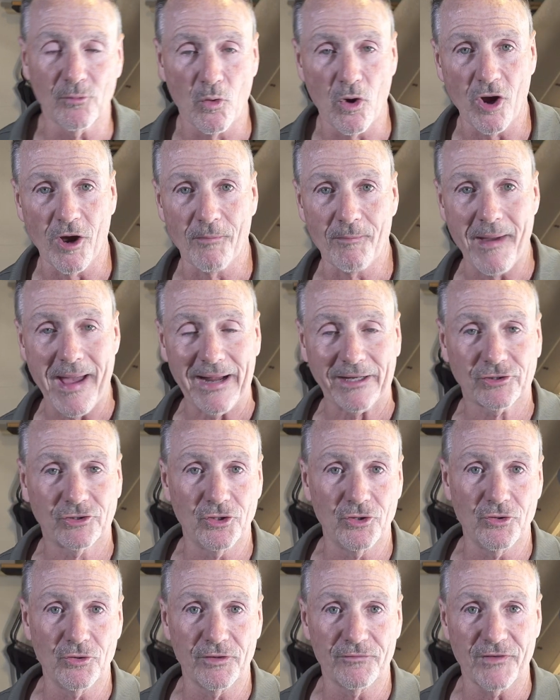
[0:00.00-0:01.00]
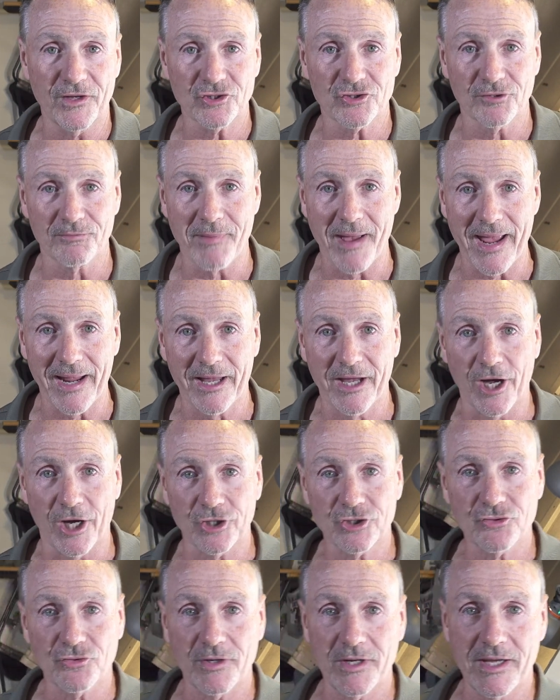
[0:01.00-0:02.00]
and welcome back to Adventure
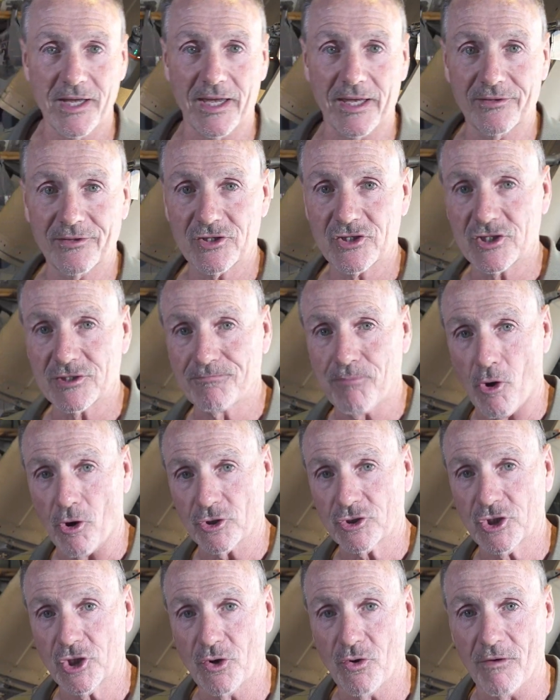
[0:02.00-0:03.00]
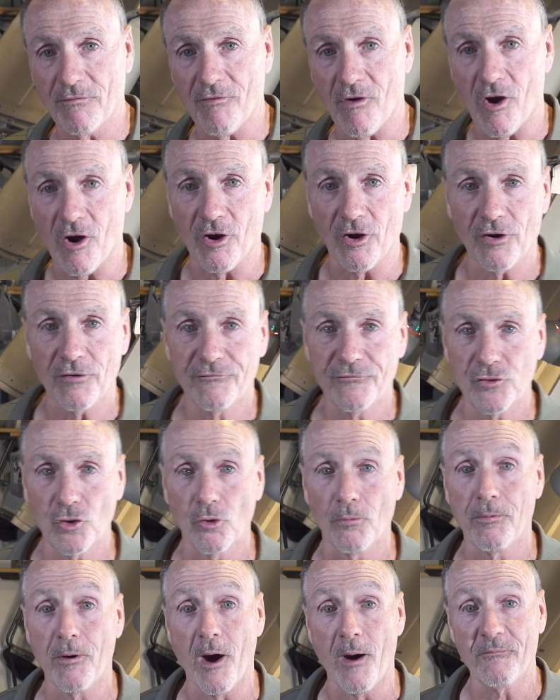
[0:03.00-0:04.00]
Backcountry, and this is part 2 of our
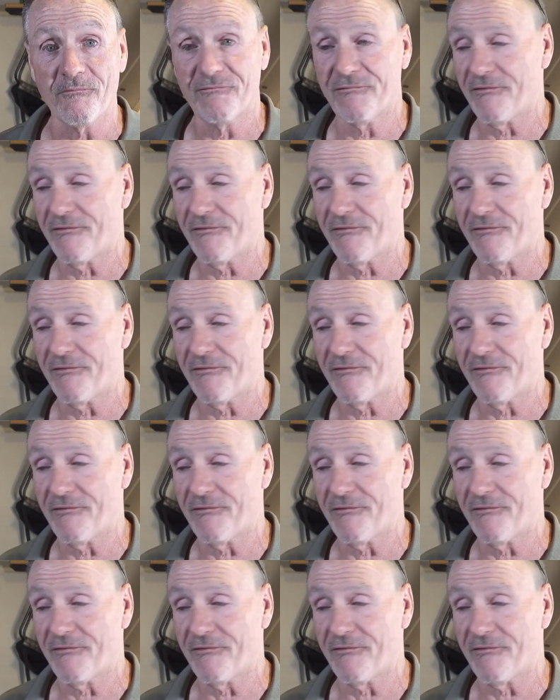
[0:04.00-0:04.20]
fuel pump